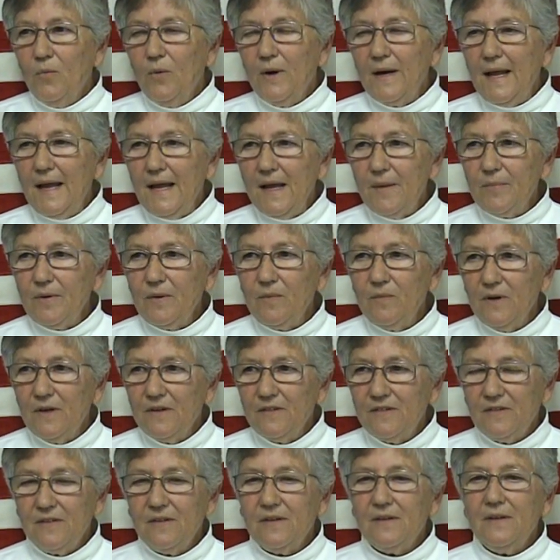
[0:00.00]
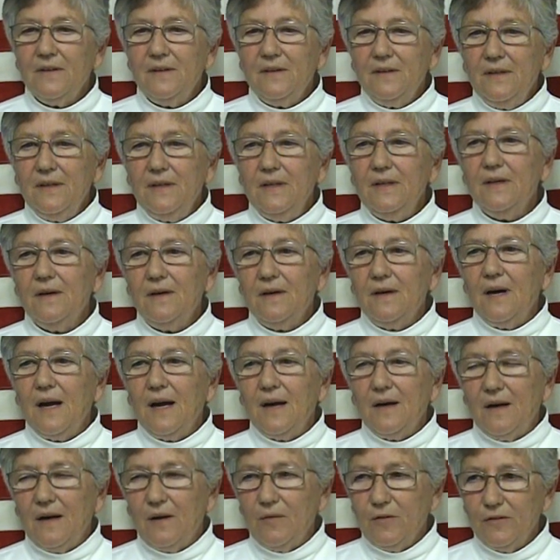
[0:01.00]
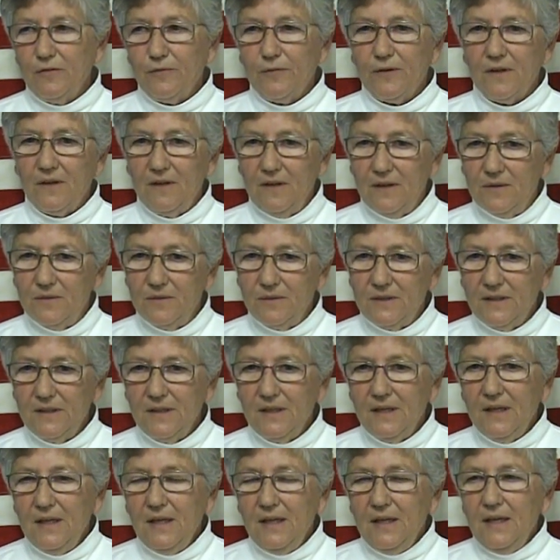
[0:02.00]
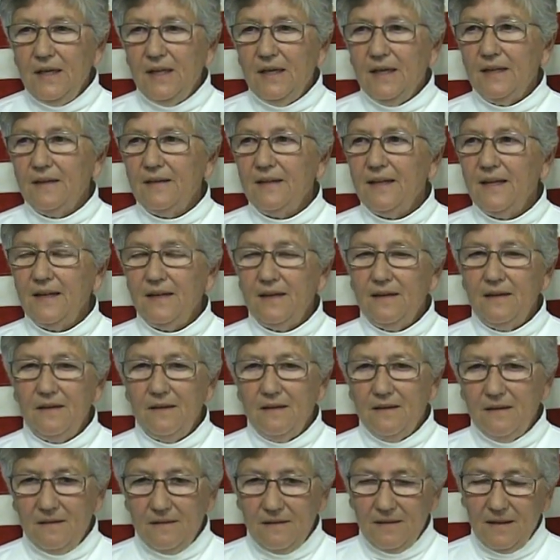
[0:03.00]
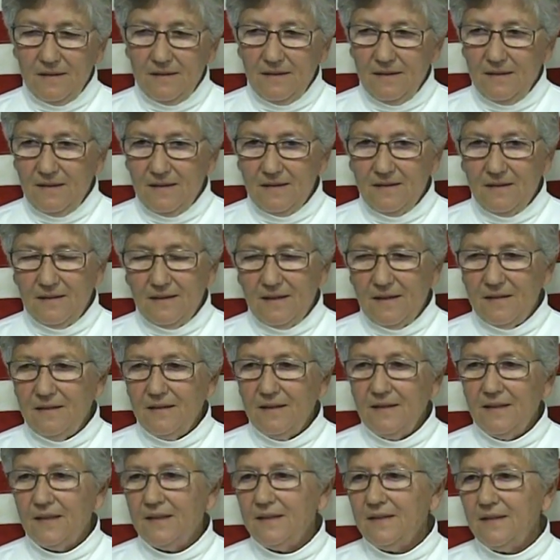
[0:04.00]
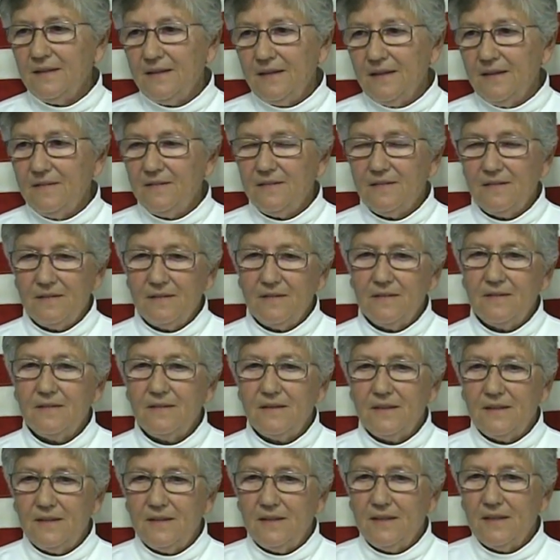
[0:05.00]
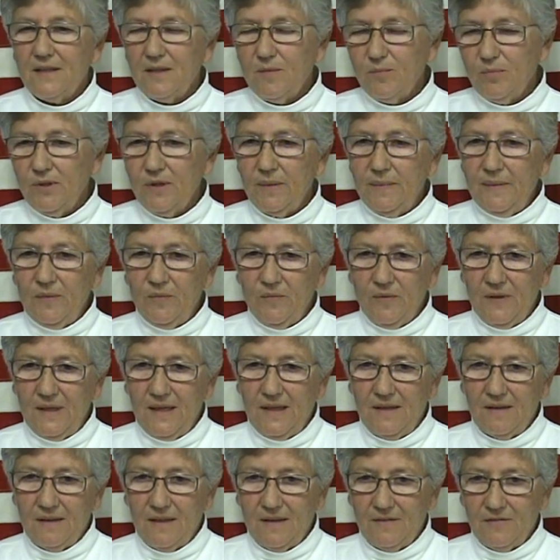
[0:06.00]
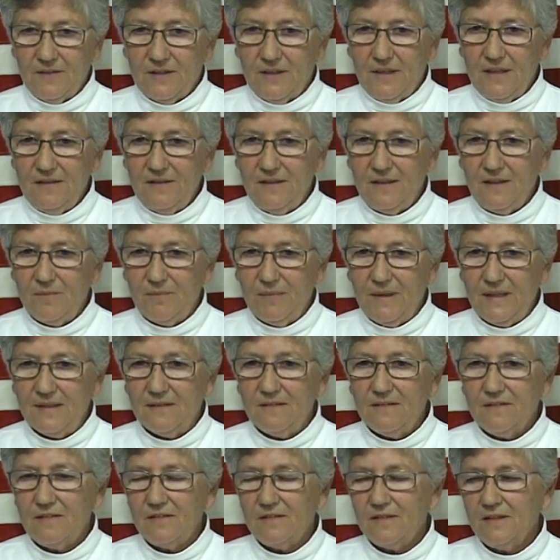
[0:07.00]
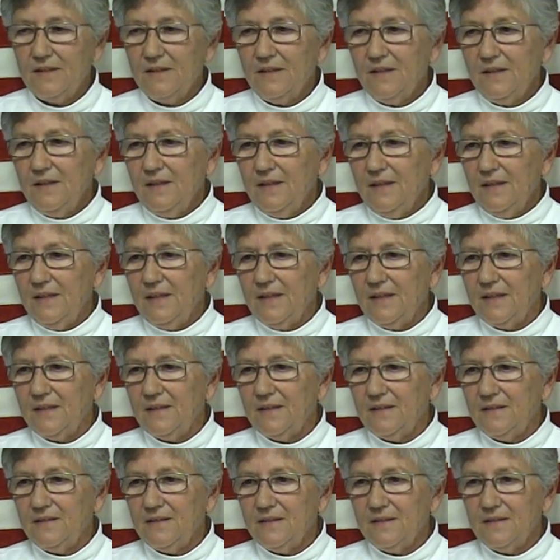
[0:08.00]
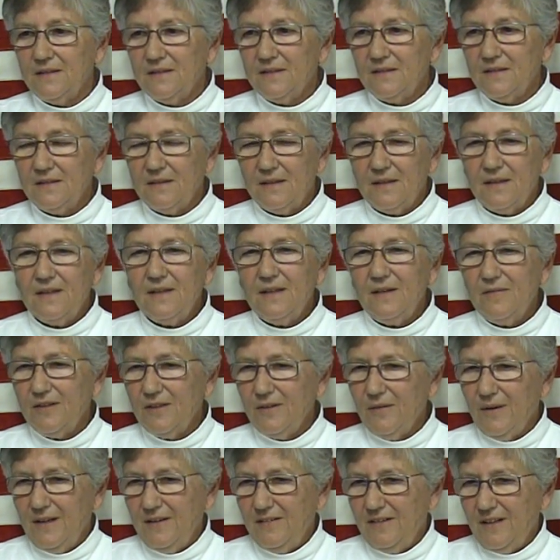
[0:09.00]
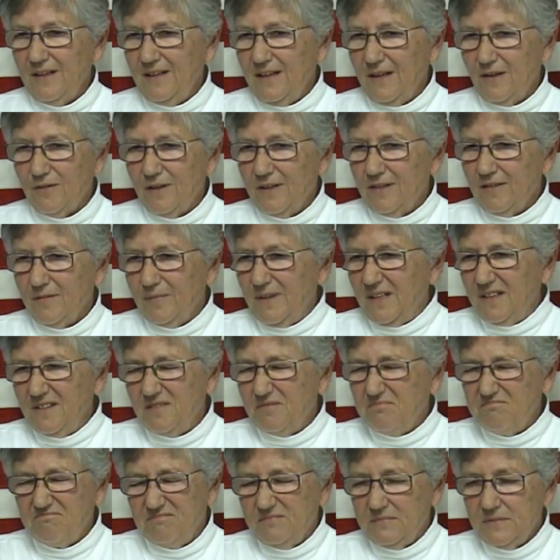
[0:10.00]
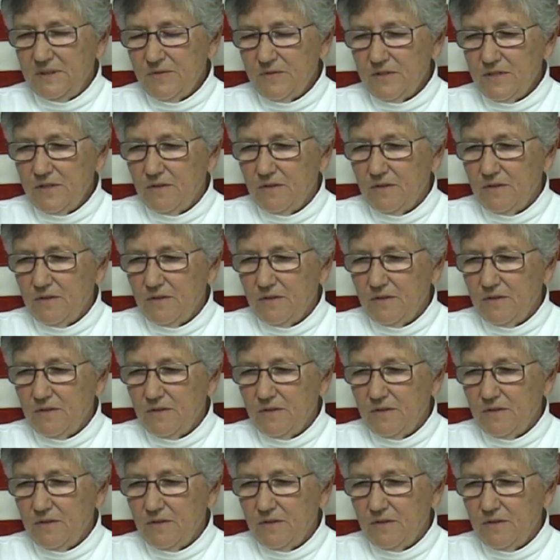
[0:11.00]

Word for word: What happened was, no, I, I was furloughed, and then oh, yeah. nothing, nothing, nothing, and then they uh, the unemployment went out after 18 months, and uh, even though I sent out resumes, there